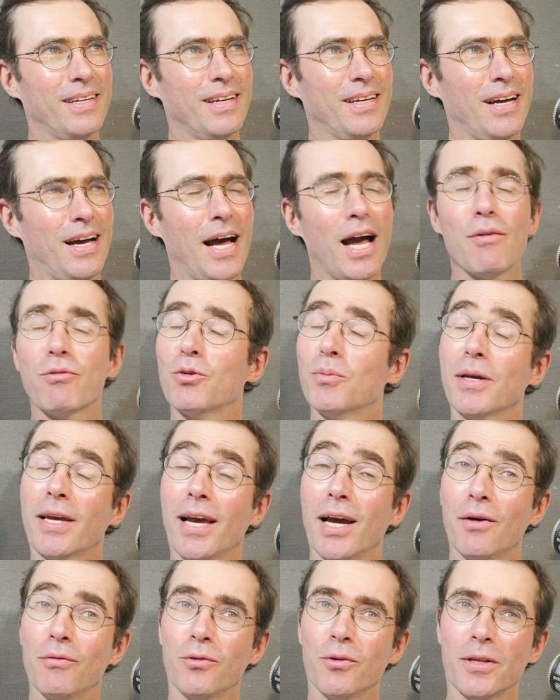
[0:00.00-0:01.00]
I have to be
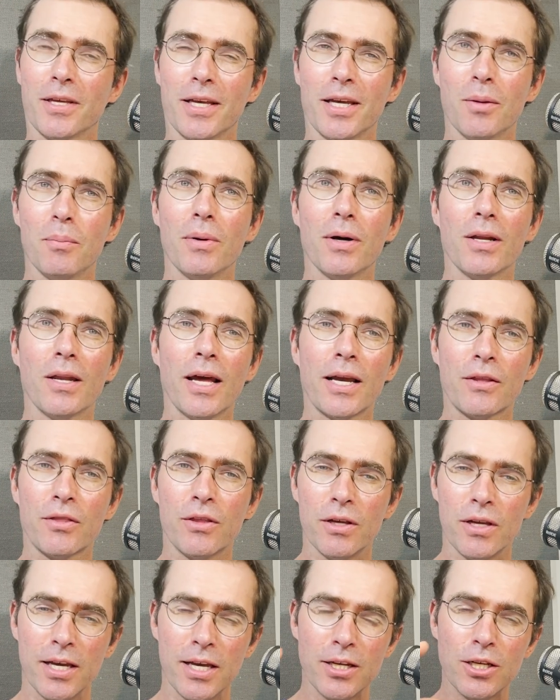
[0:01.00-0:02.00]
careful here, but like
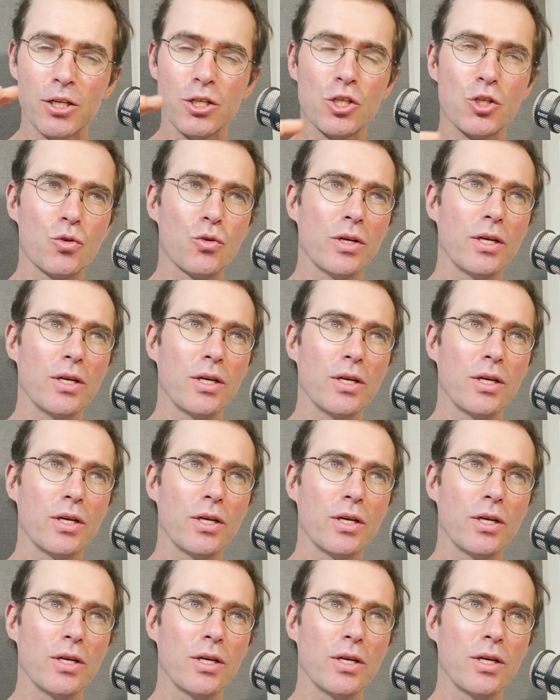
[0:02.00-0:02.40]
the industry...